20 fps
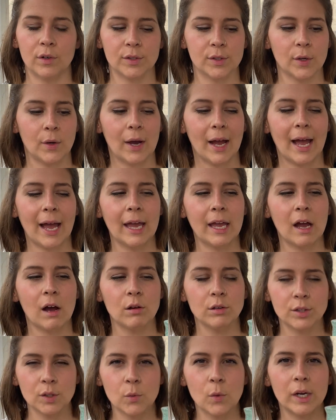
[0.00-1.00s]
So I
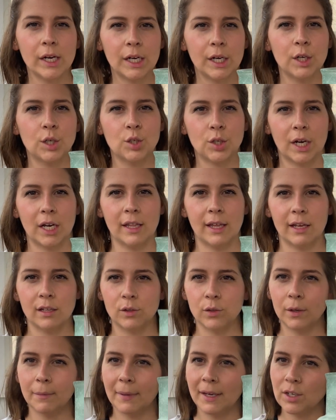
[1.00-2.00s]
also wanted to try that.
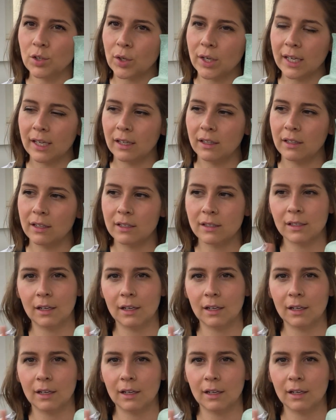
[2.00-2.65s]
So I might try it on this.